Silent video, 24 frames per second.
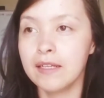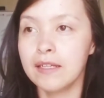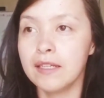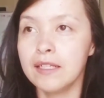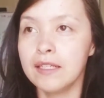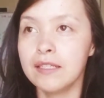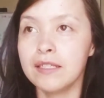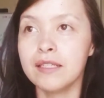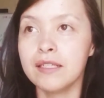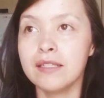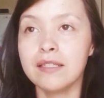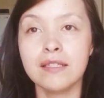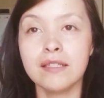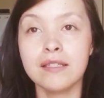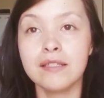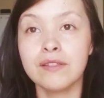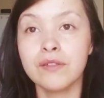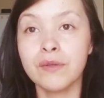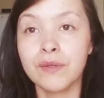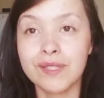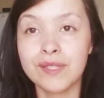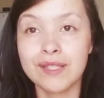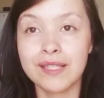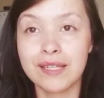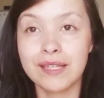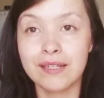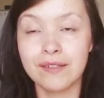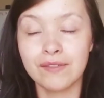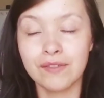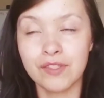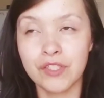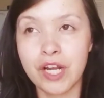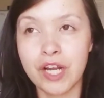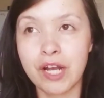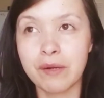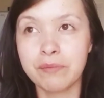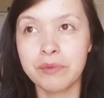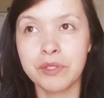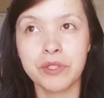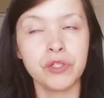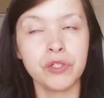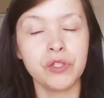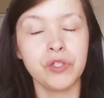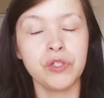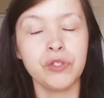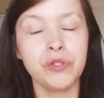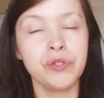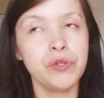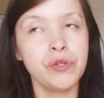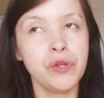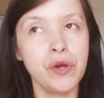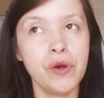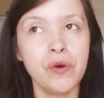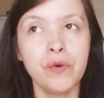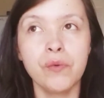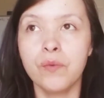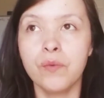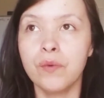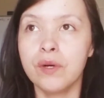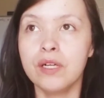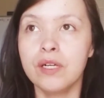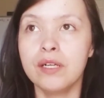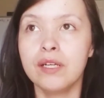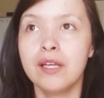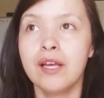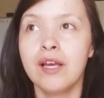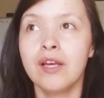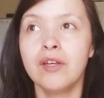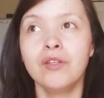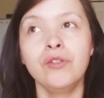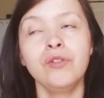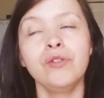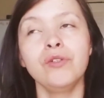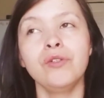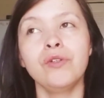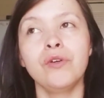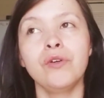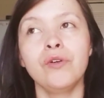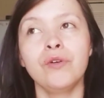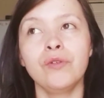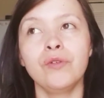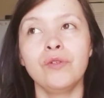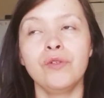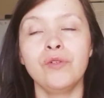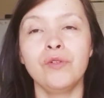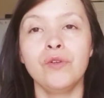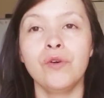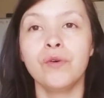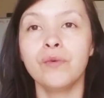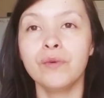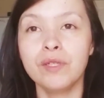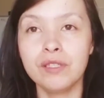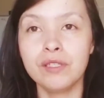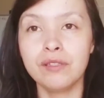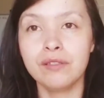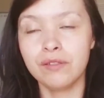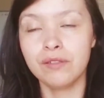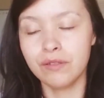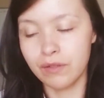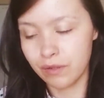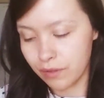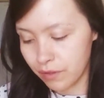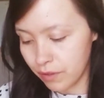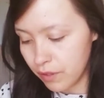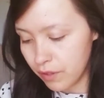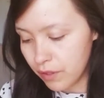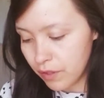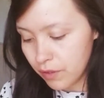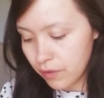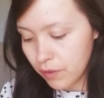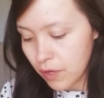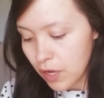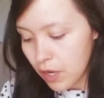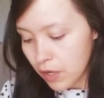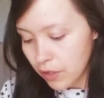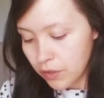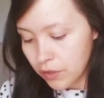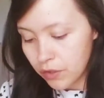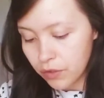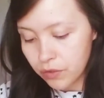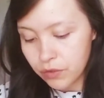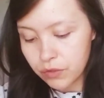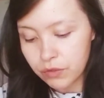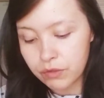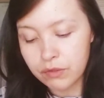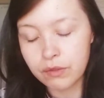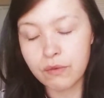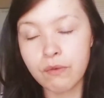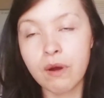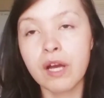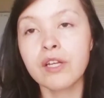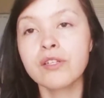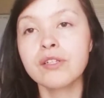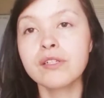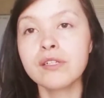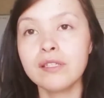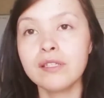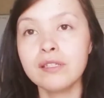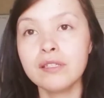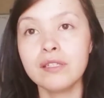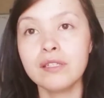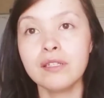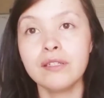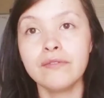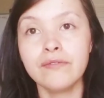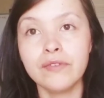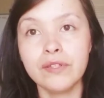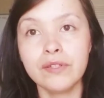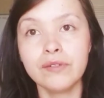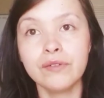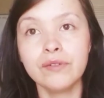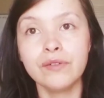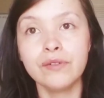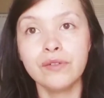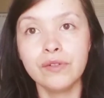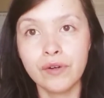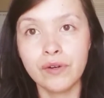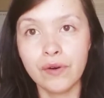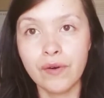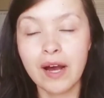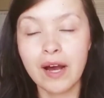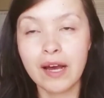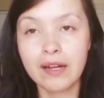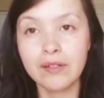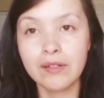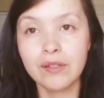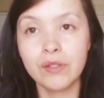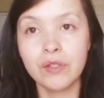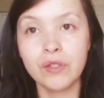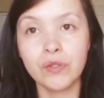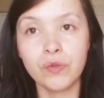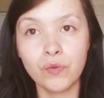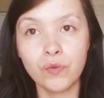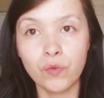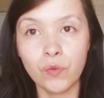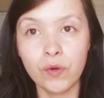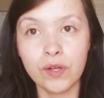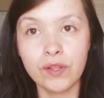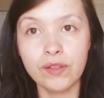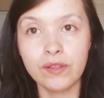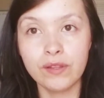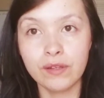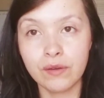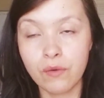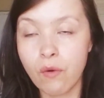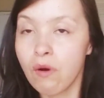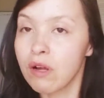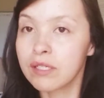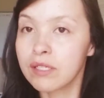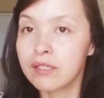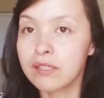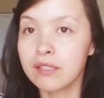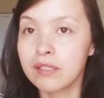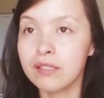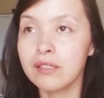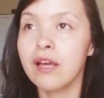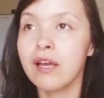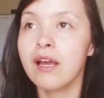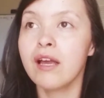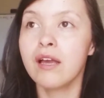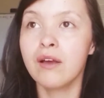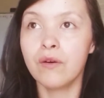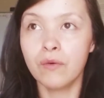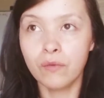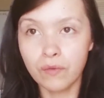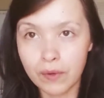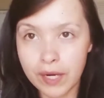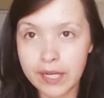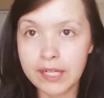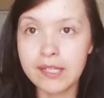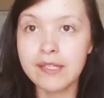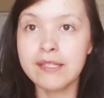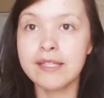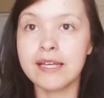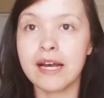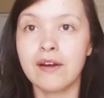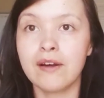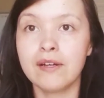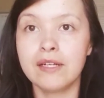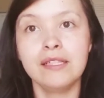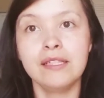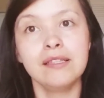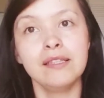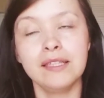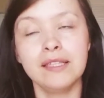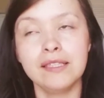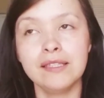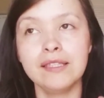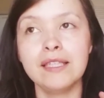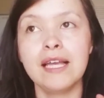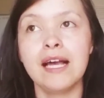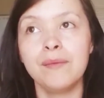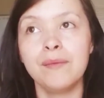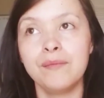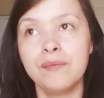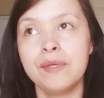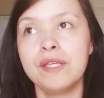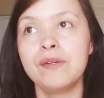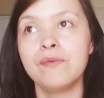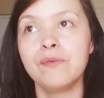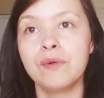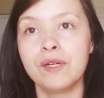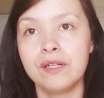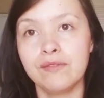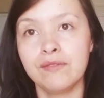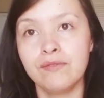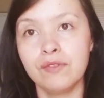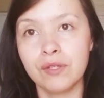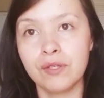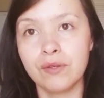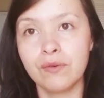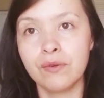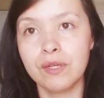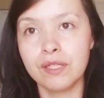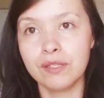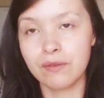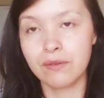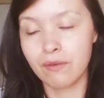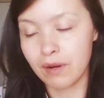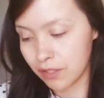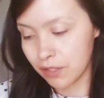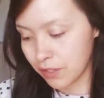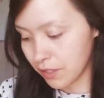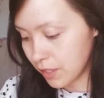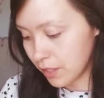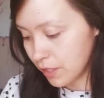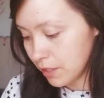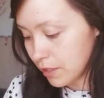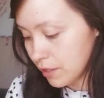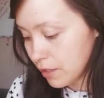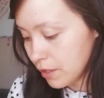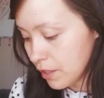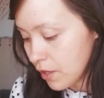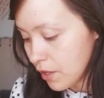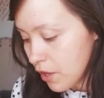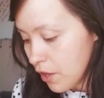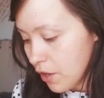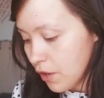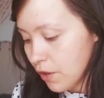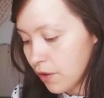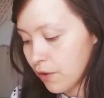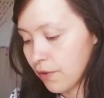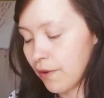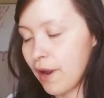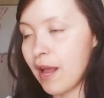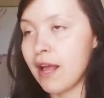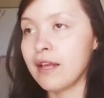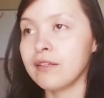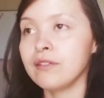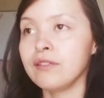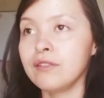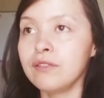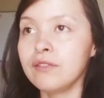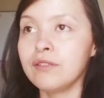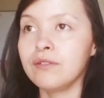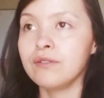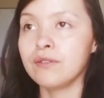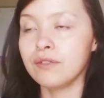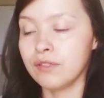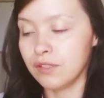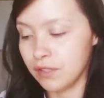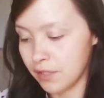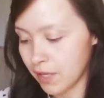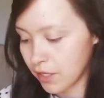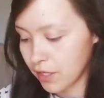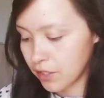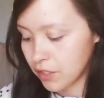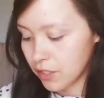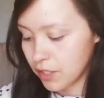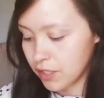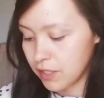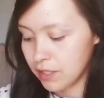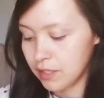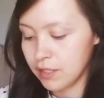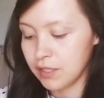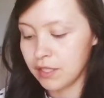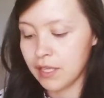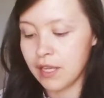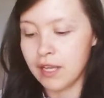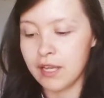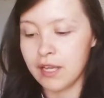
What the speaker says: since it's towards the end of the chapter, you know what you know what you don't know. Go through the questions, and if you don't know how to do one question, write it down and let that be one of your quiz questions. Or as you do the sections,